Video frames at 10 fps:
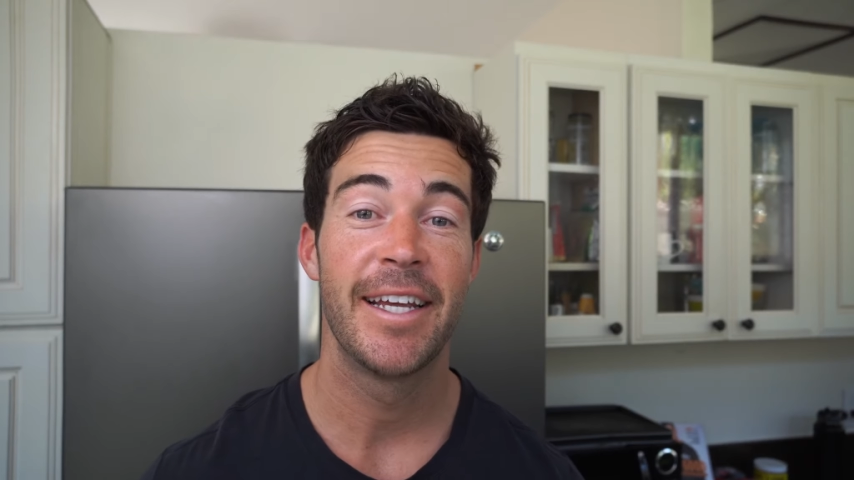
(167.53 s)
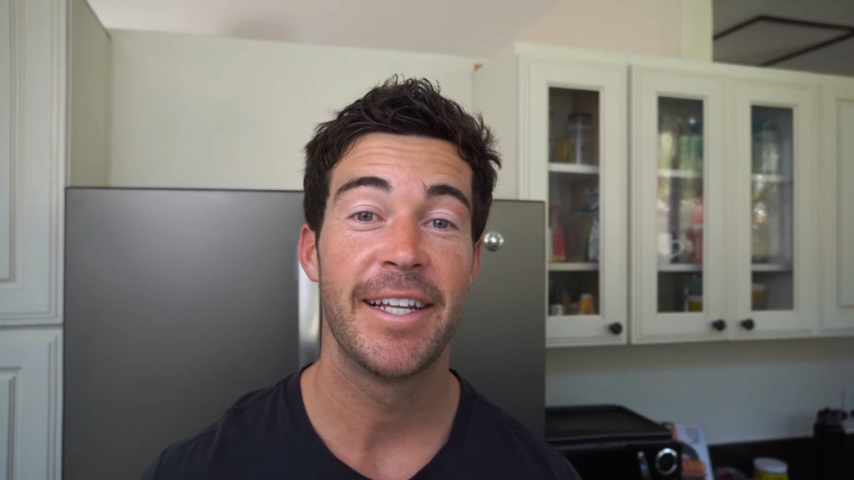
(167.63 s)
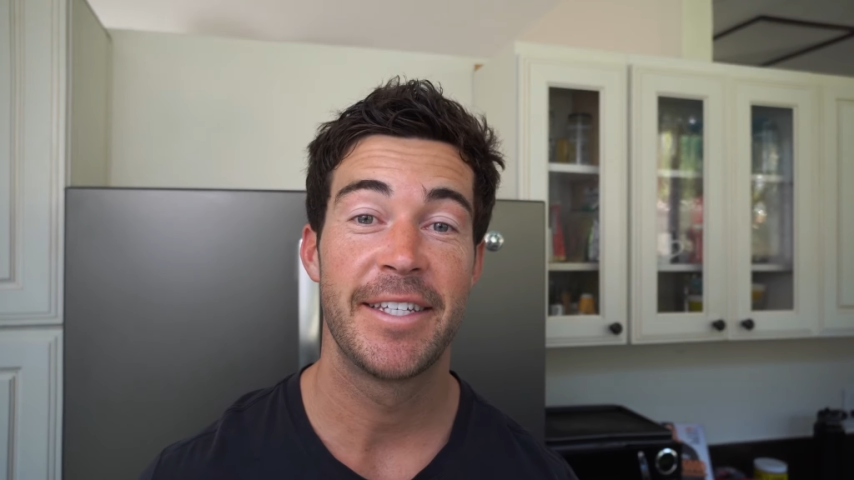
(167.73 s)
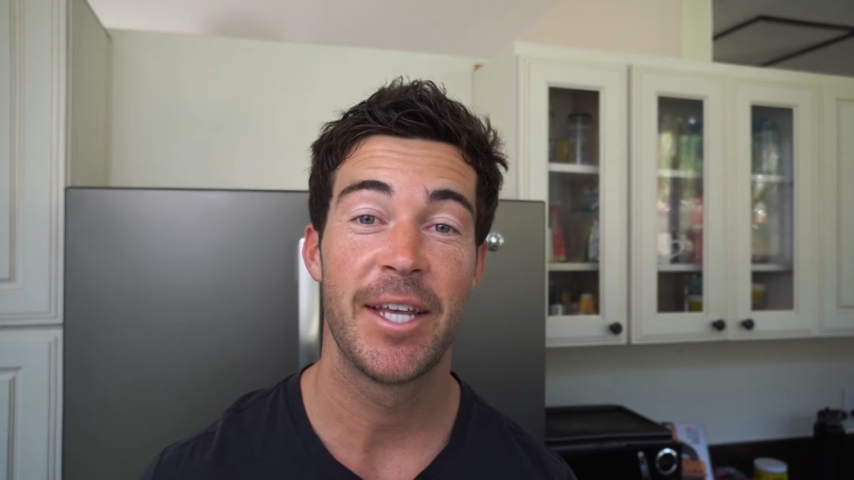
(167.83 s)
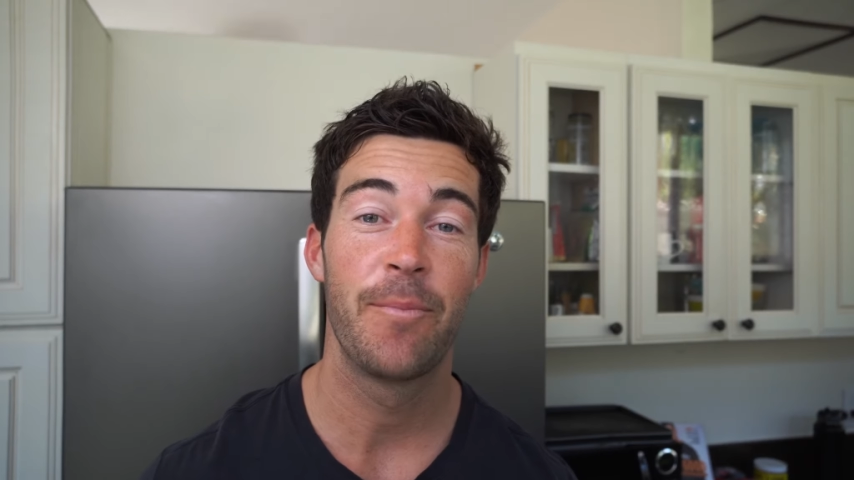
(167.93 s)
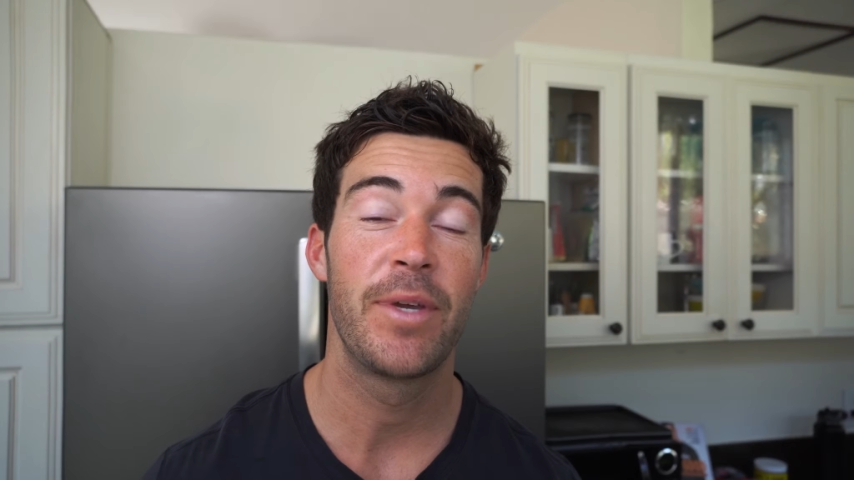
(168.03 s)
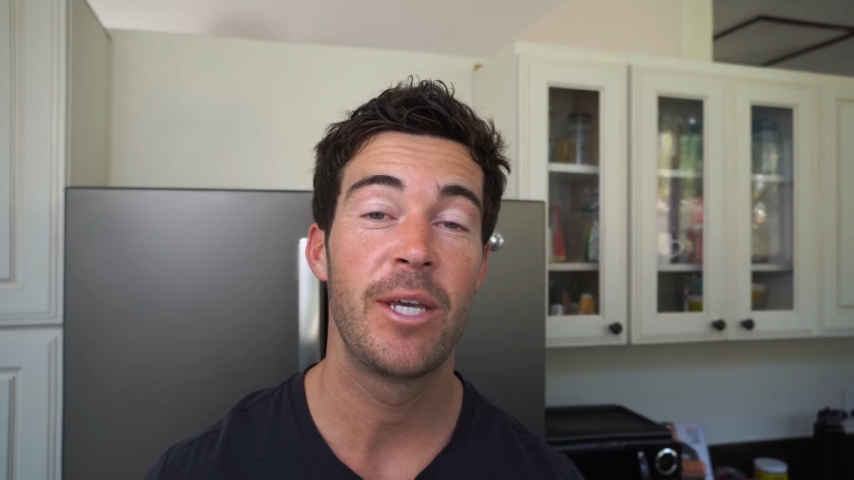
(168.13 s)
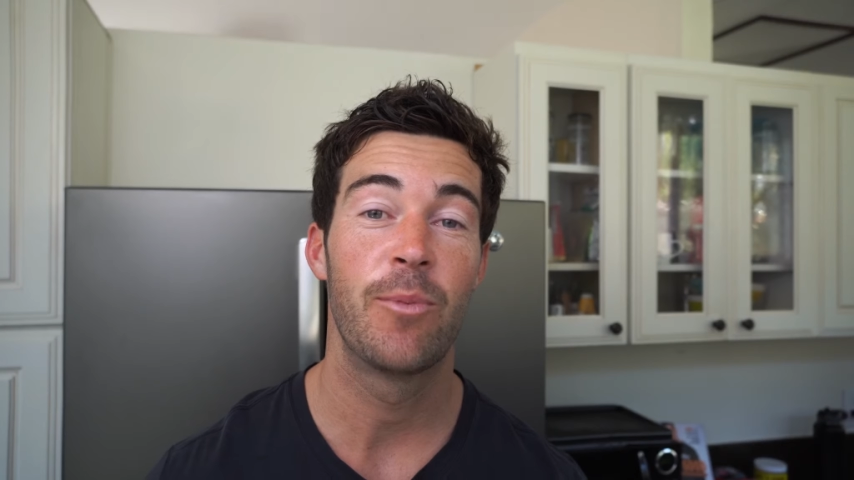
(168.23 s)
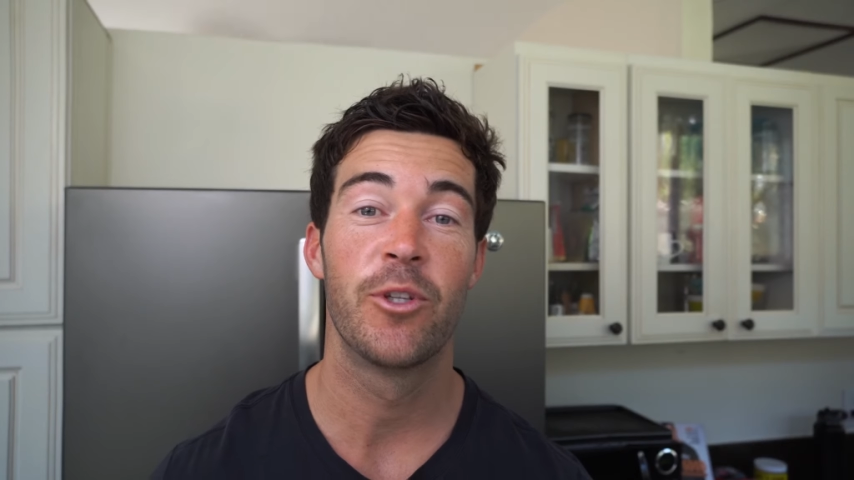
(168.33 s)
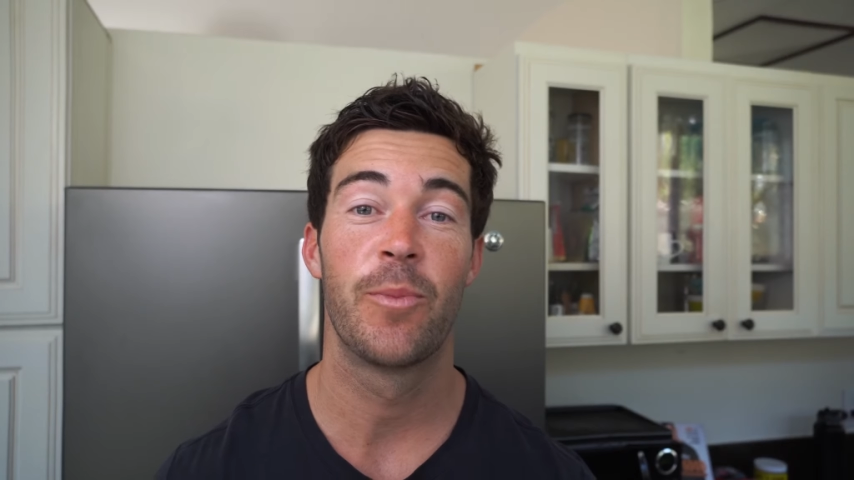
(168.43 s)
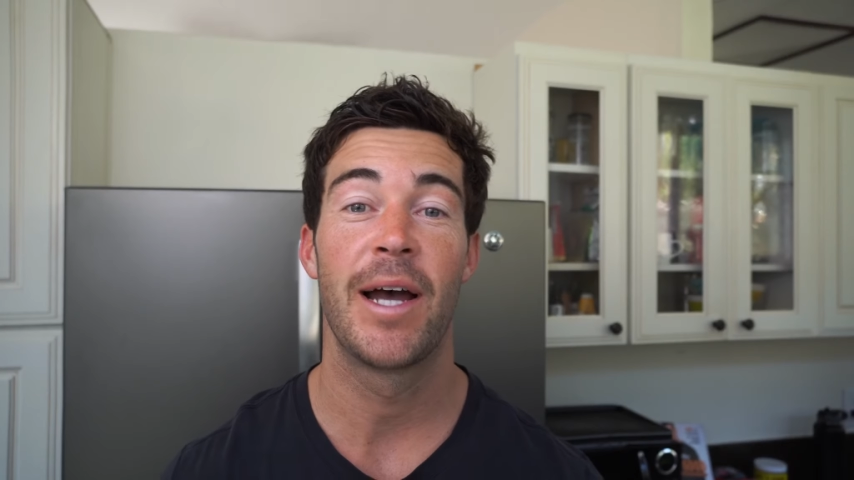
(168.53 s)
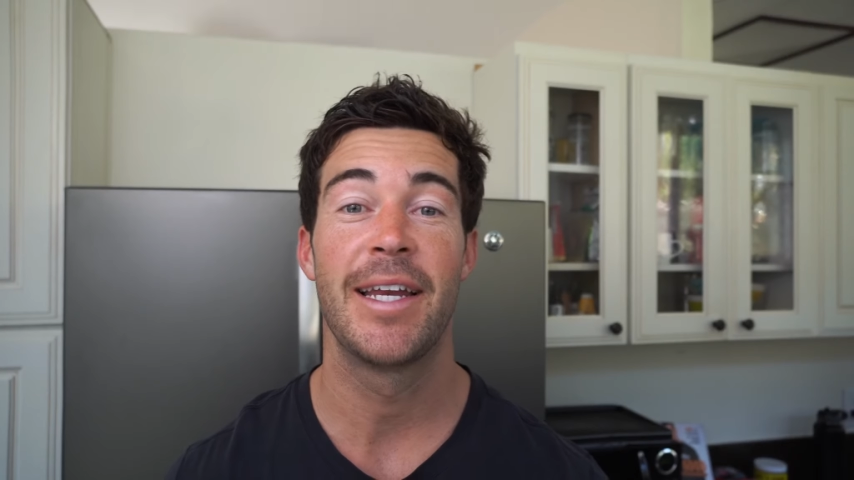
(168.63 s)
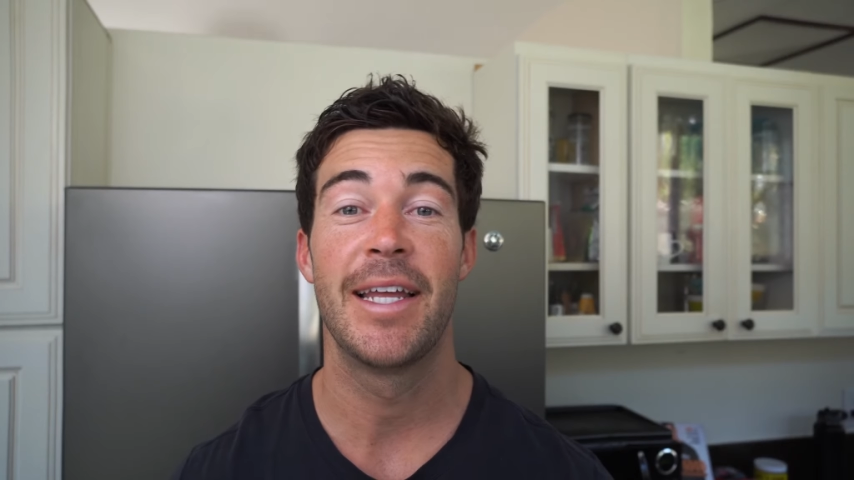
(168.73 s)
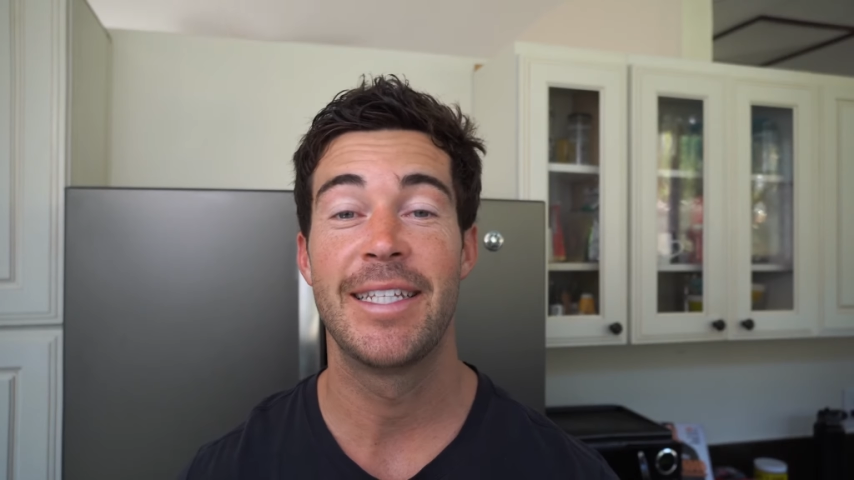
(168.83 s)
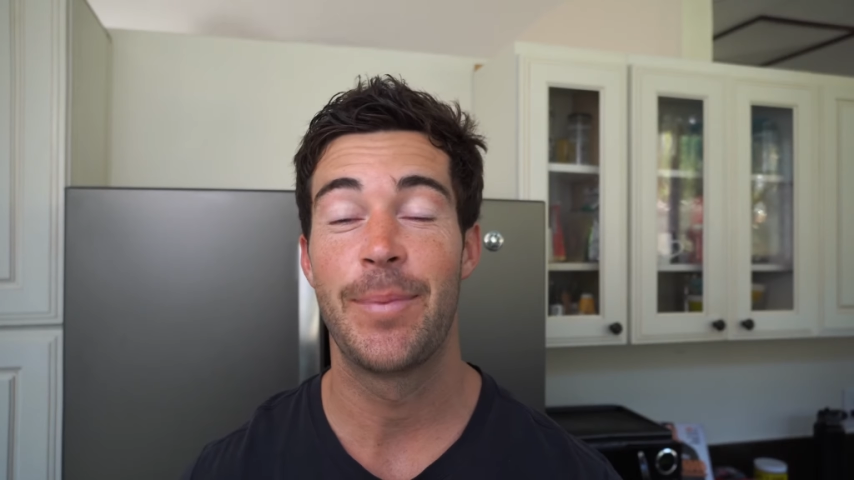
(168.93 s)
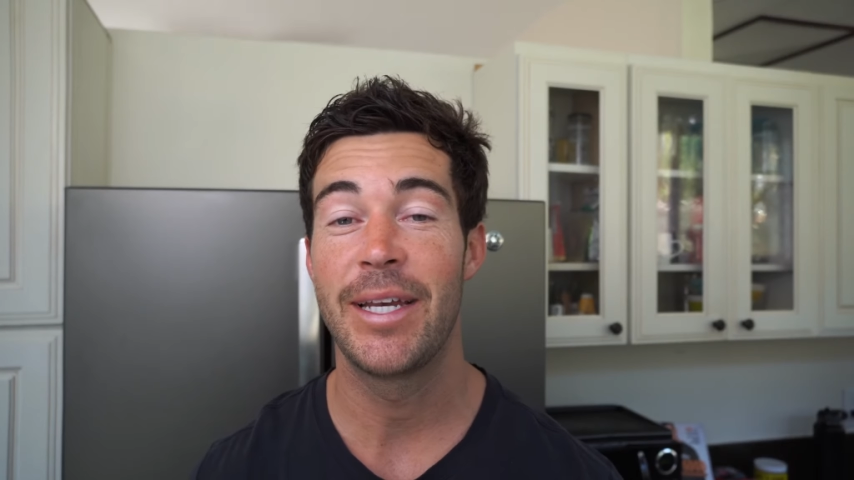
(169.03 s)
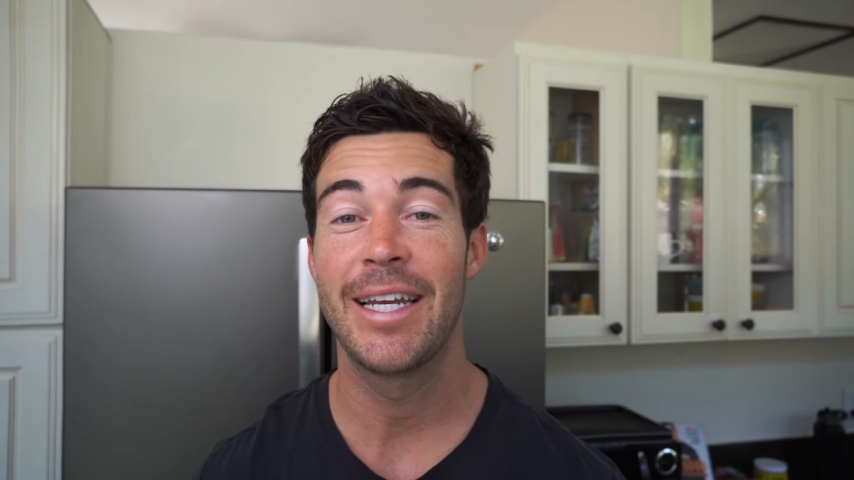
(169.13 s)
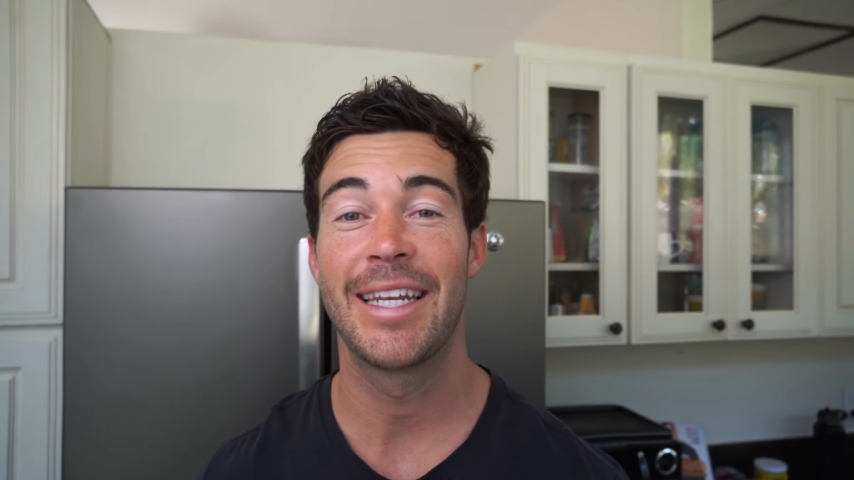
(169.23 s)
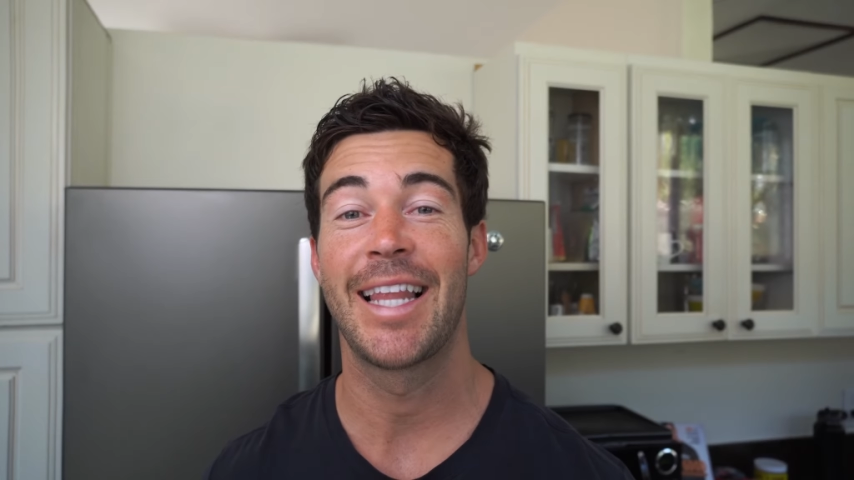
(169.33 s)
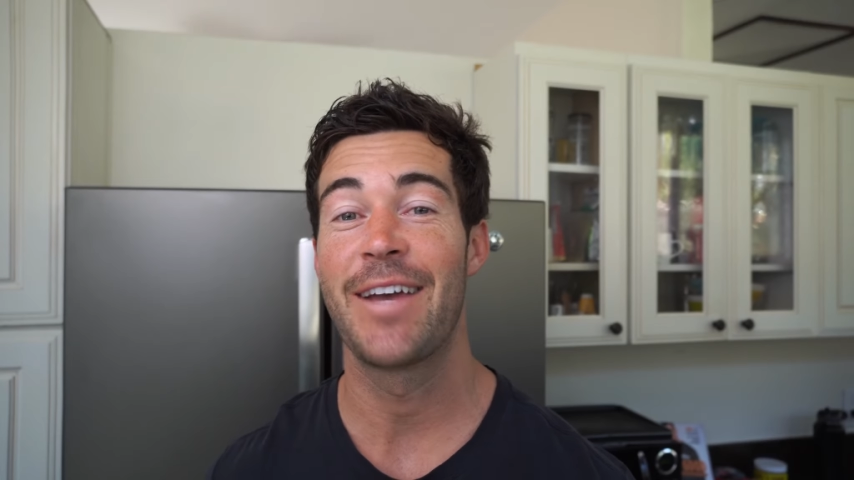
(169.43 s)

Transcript: And some people, depending on